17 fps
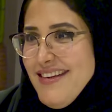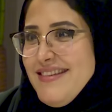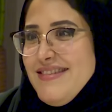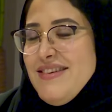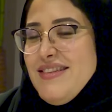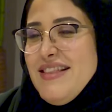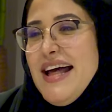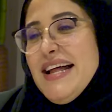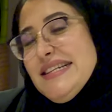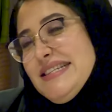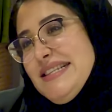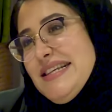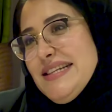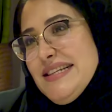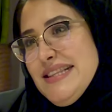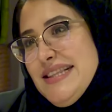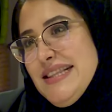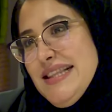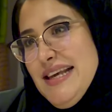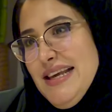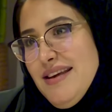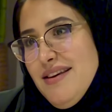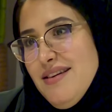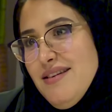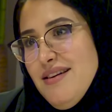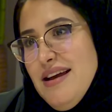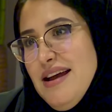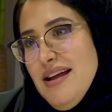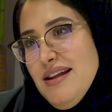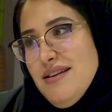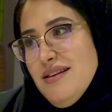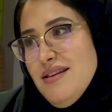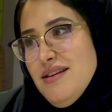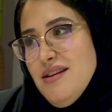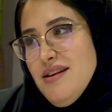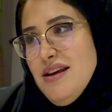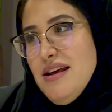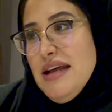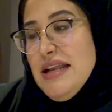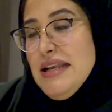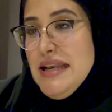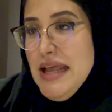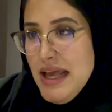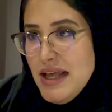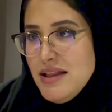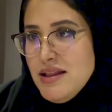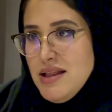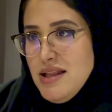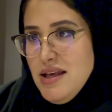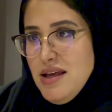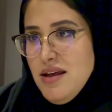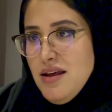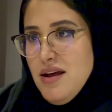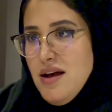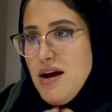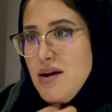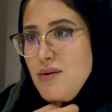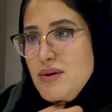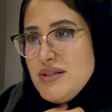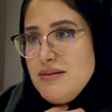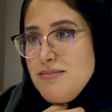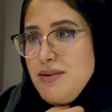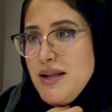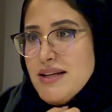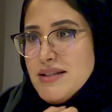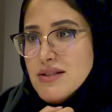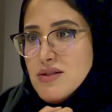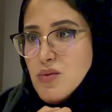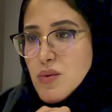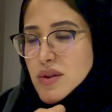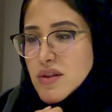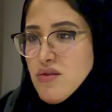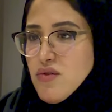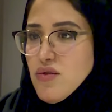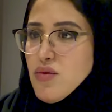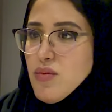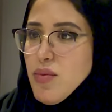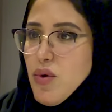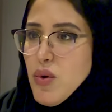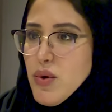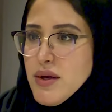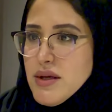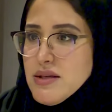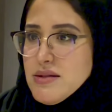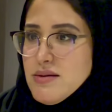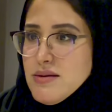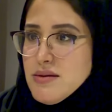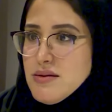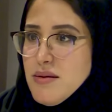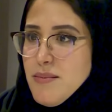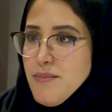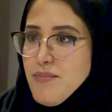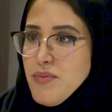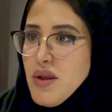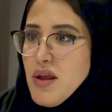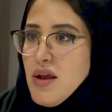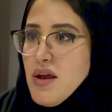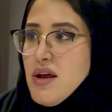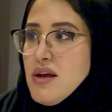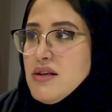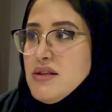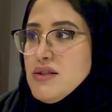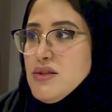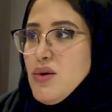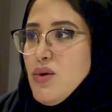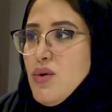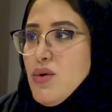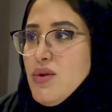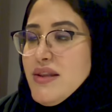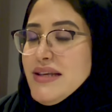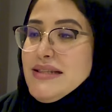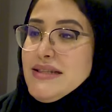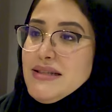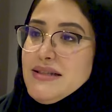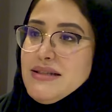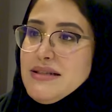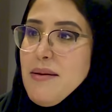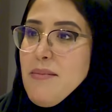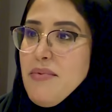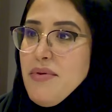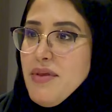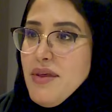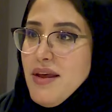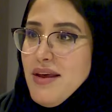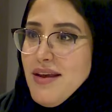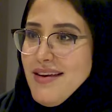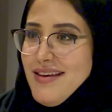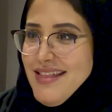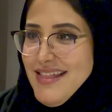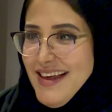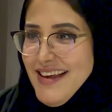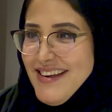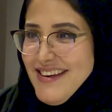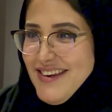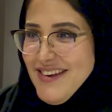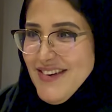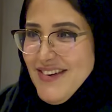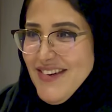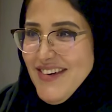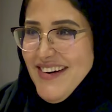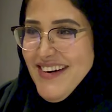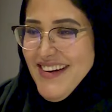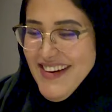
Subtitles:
So that's the thing. And lately, I was blessed with two boys. So this is something, thank you.